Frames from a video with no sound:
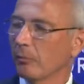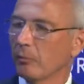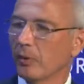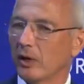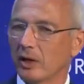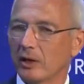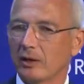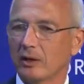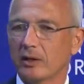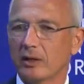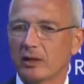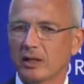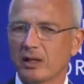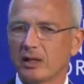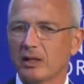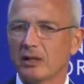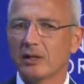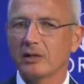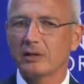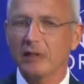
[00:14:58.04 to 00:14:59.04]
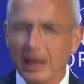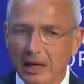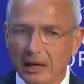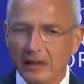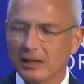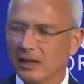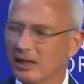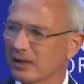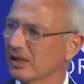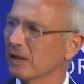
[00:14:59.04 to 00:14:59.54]
But yeah,
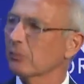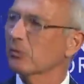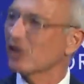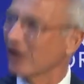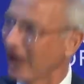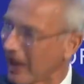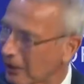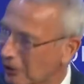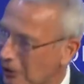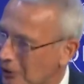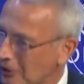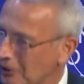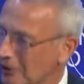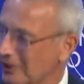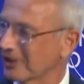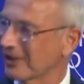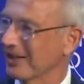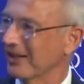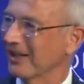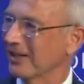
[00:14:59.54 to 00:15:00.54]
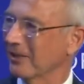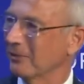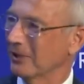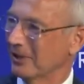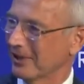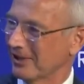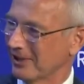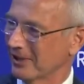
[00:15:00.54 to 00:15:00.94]
there are some challenges with